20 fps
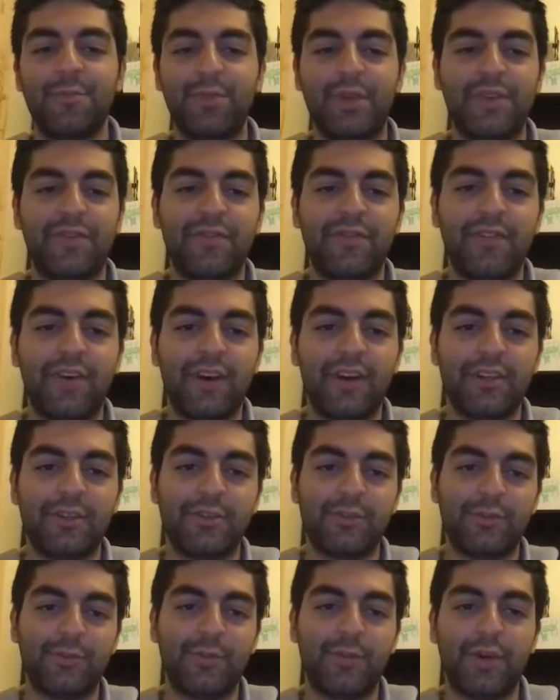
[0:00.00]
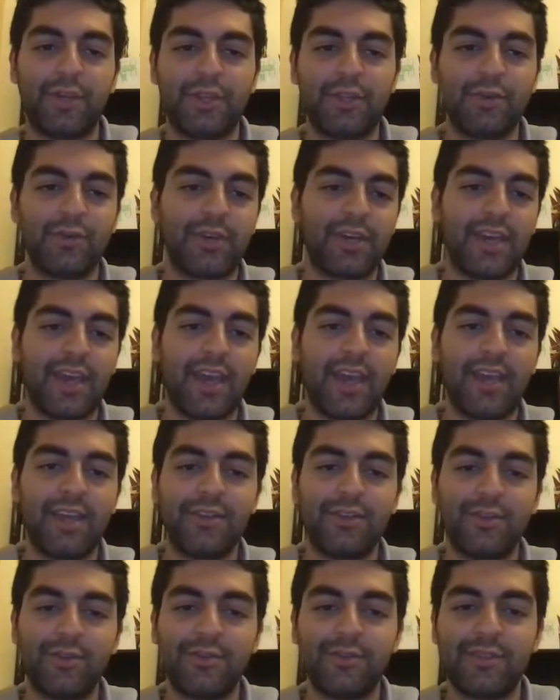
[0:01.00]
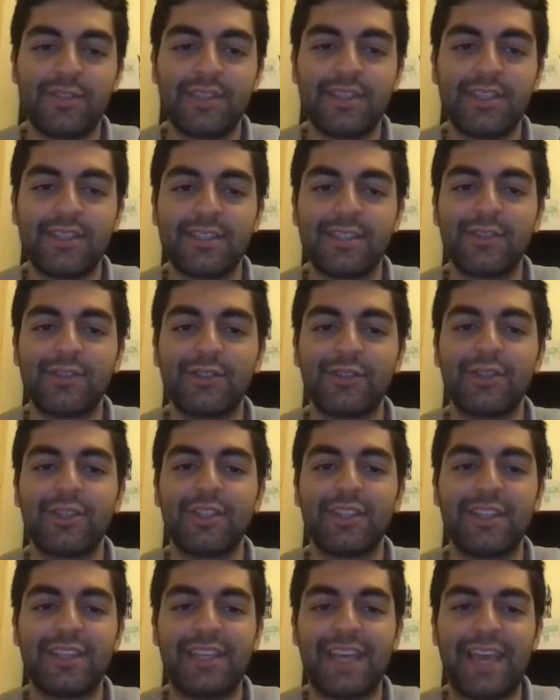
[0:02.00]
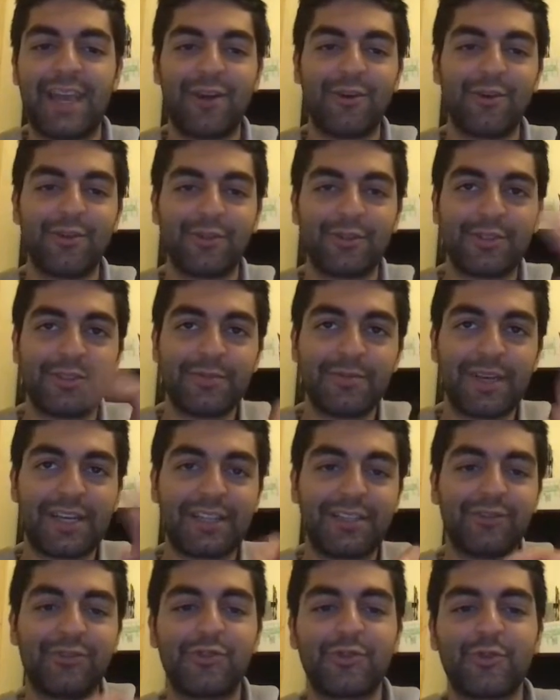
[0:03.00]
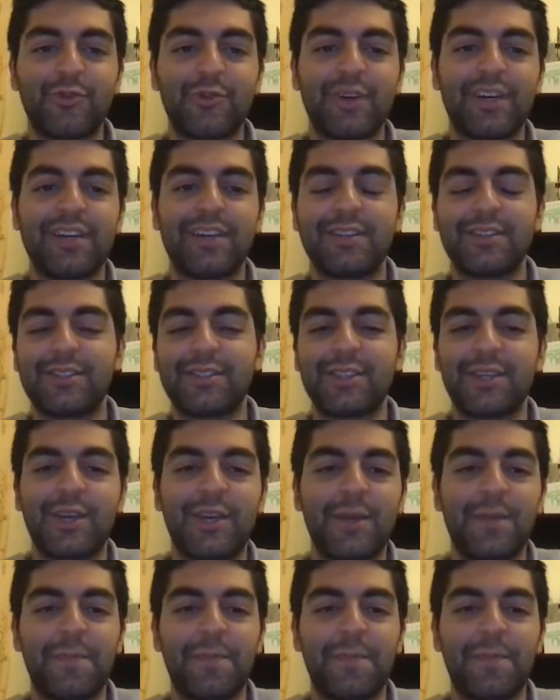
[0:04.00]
Befunge, but you can use these little arrows to make little squares